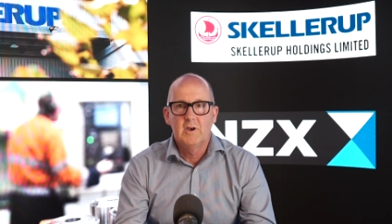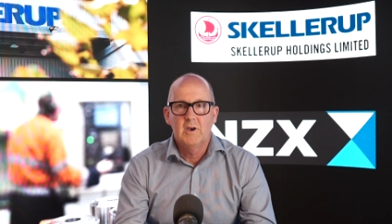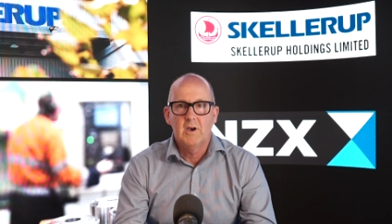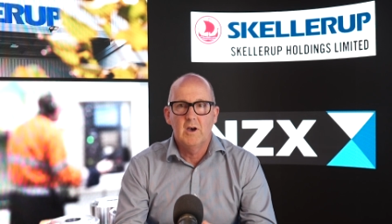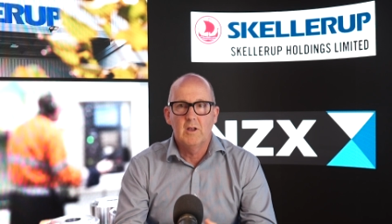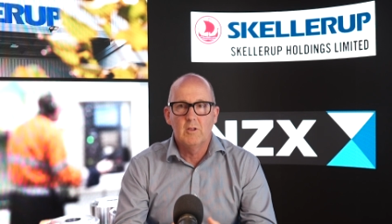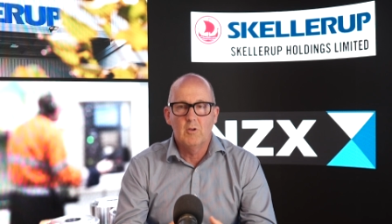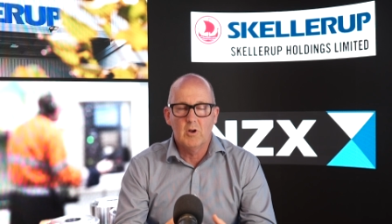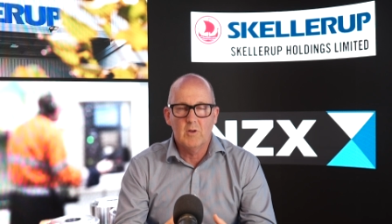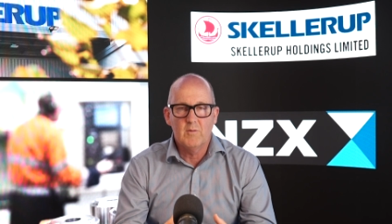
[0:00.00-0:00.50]

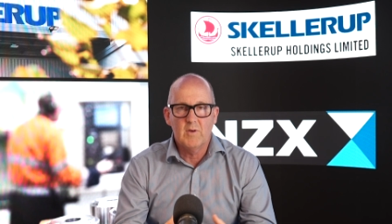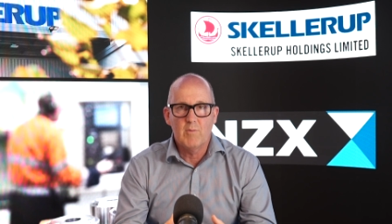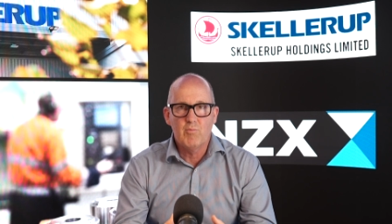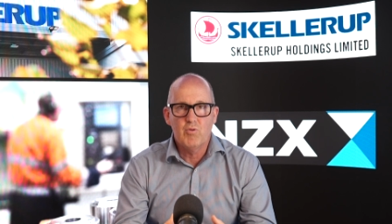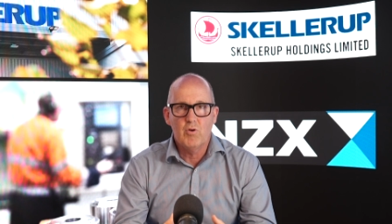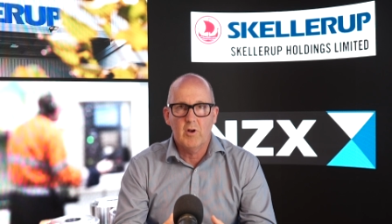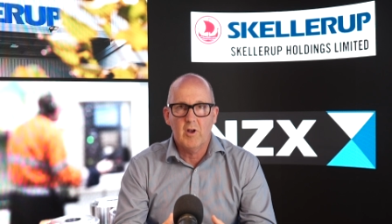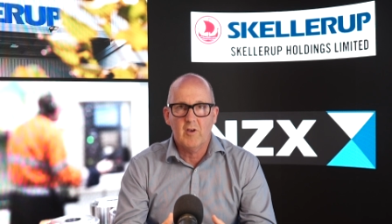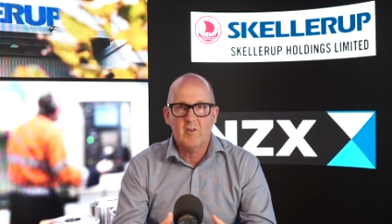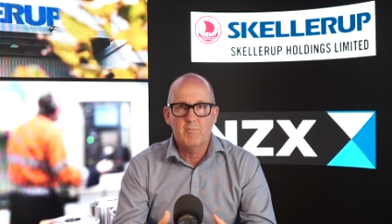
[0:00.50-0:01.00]
A lot of our
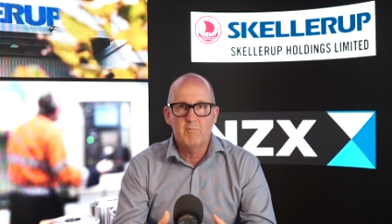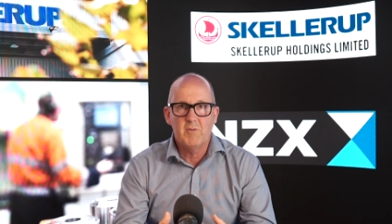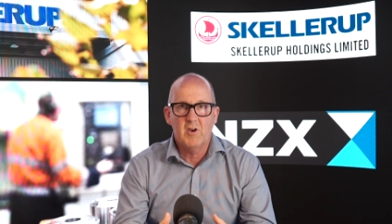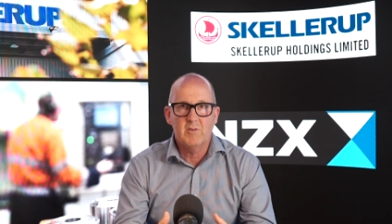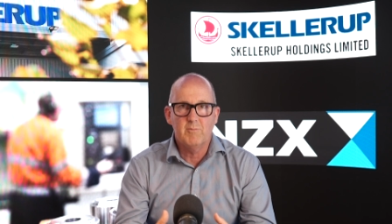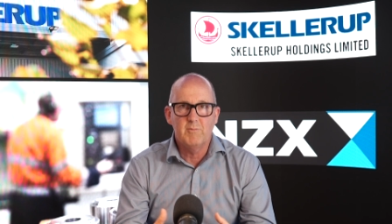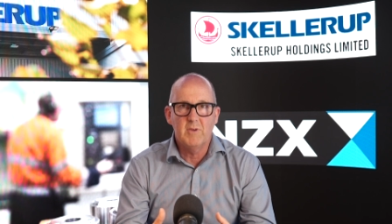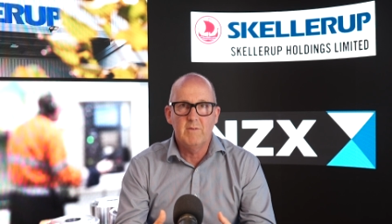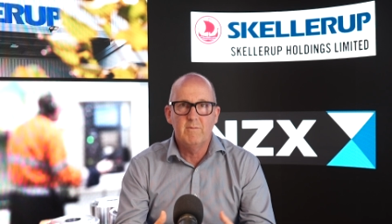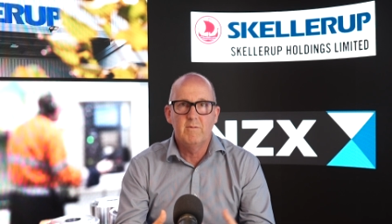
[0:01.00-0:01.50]
products
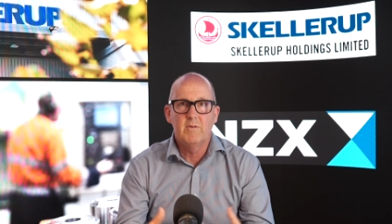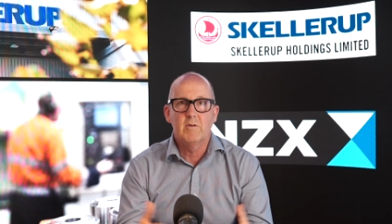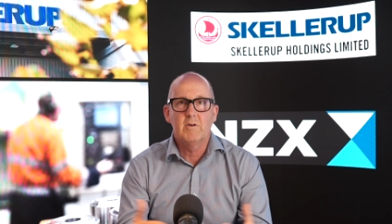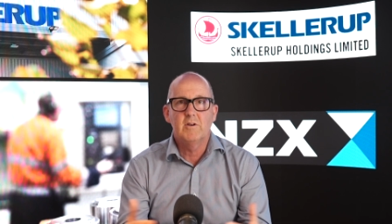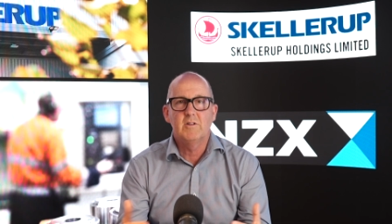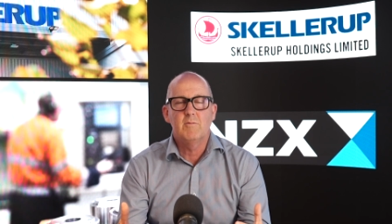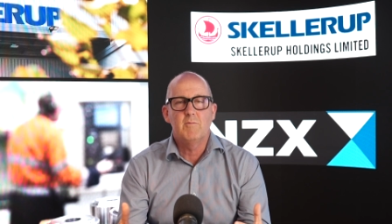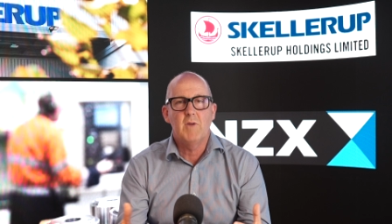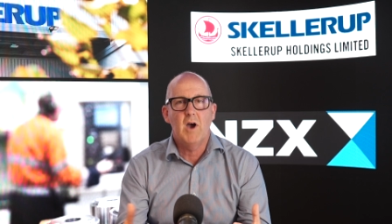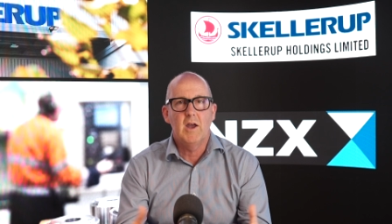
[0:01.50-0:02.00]
must meet
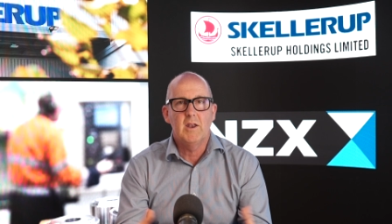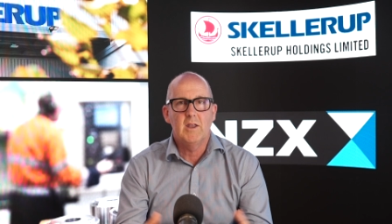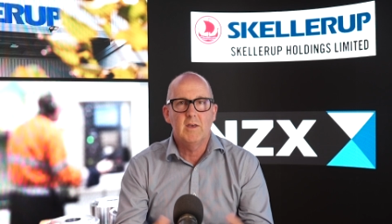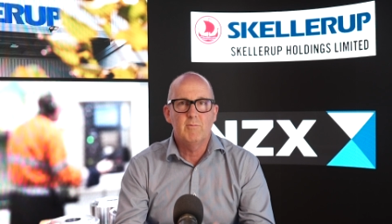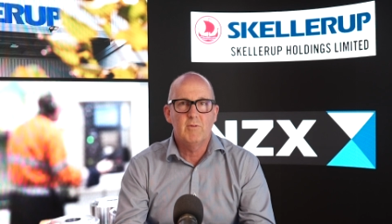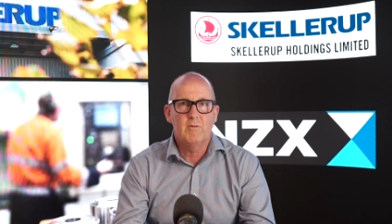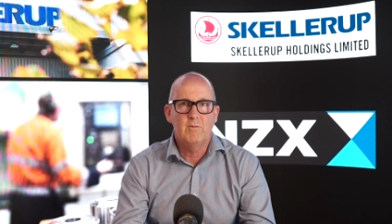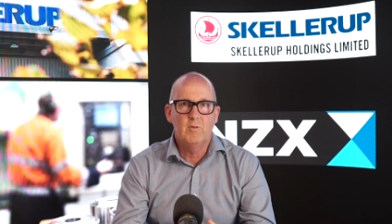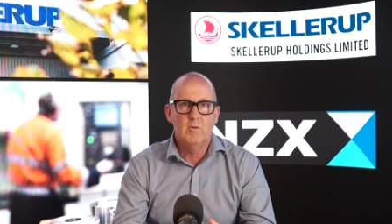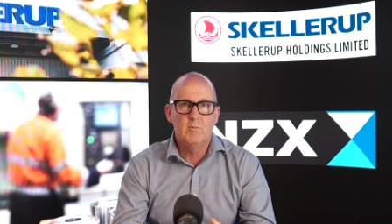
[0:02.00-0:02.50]
very demanding
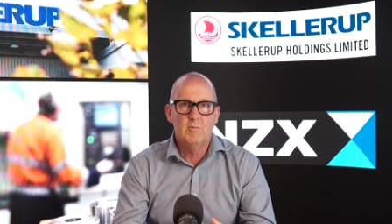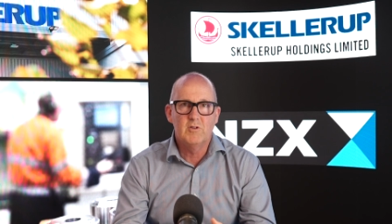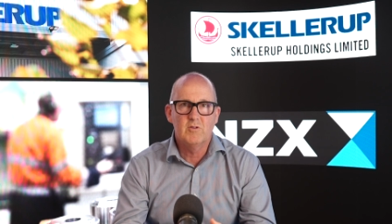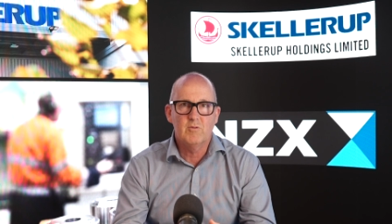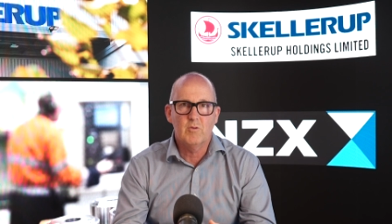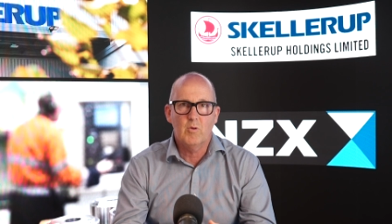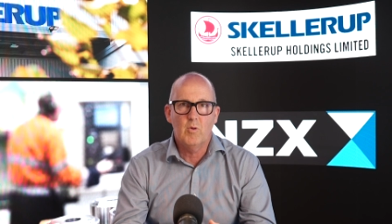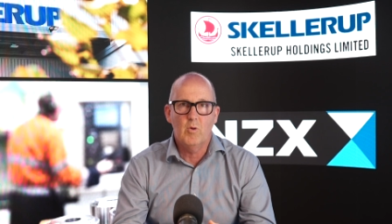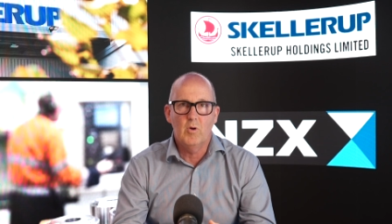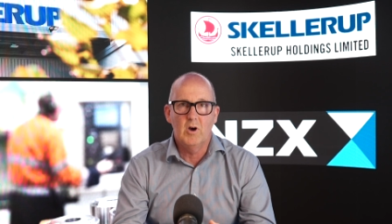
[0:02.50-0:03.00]

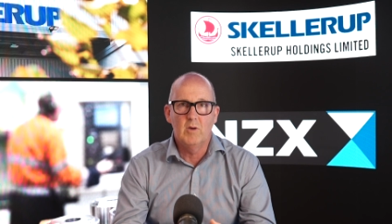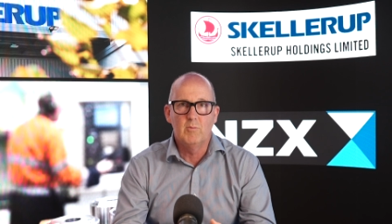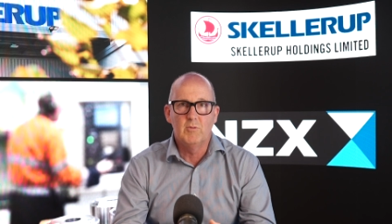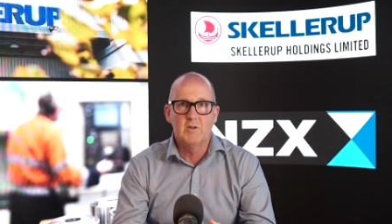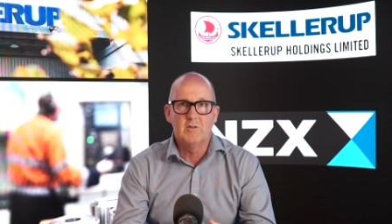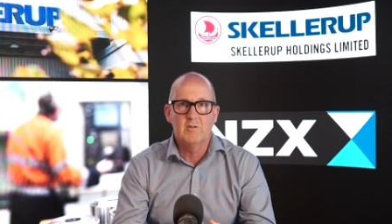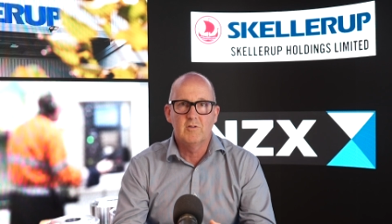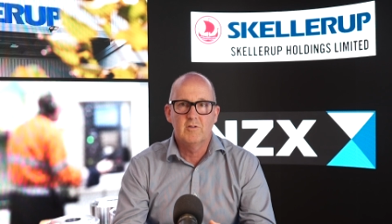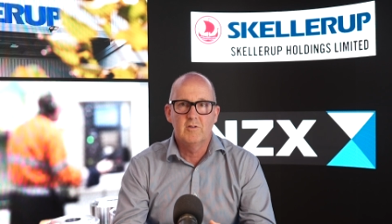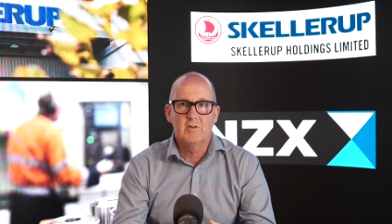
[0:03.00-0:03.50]
performance
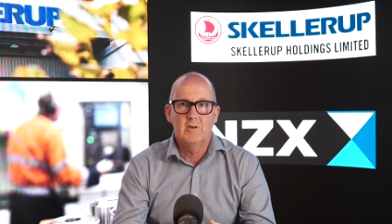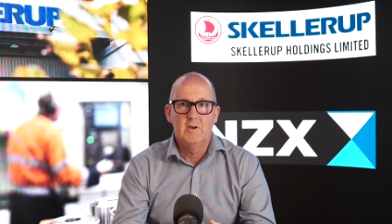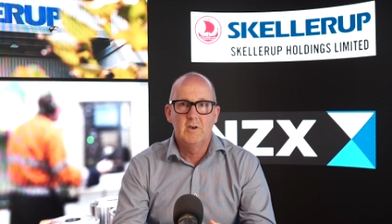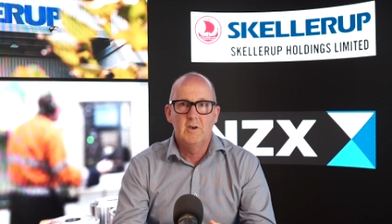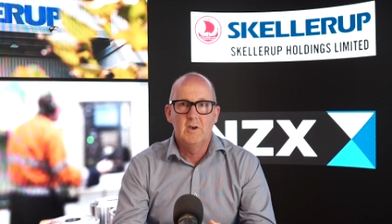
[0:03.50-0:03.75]
requirements.